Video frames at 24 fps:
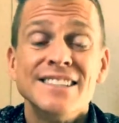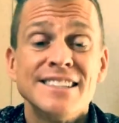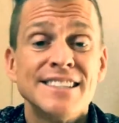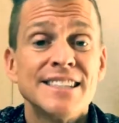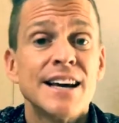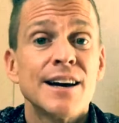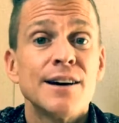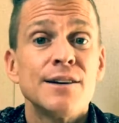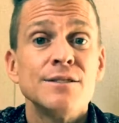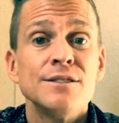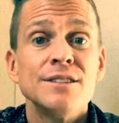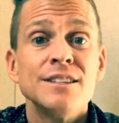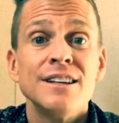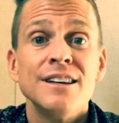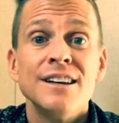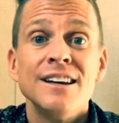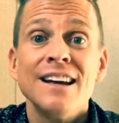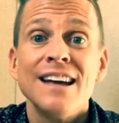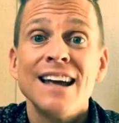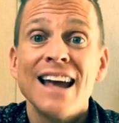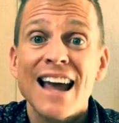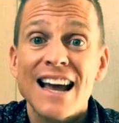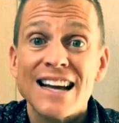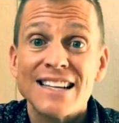sound,
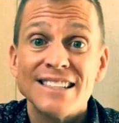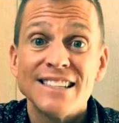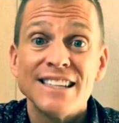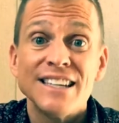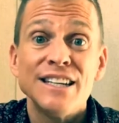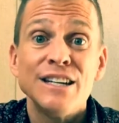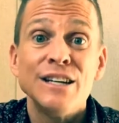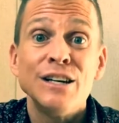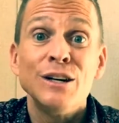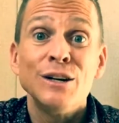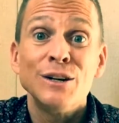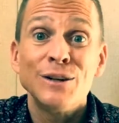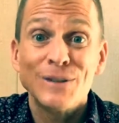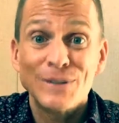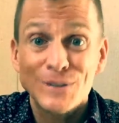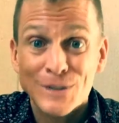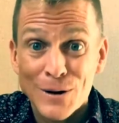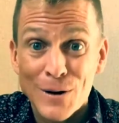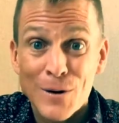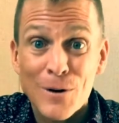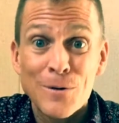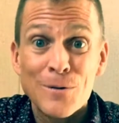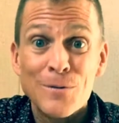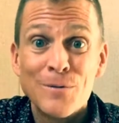as in
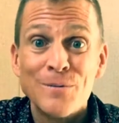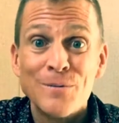go.